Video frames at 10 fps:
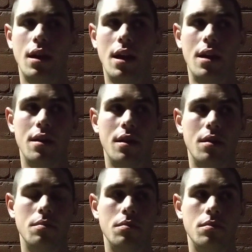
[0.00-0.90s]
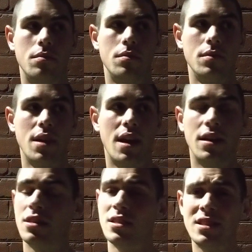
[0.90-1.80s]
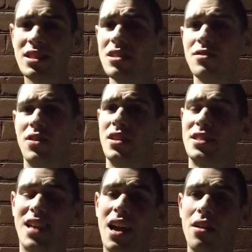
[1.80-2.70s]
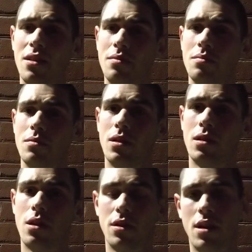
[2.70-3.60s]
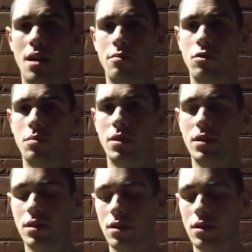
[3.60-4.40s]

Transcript: And yeah, because it's still very scary a lot of the time for me,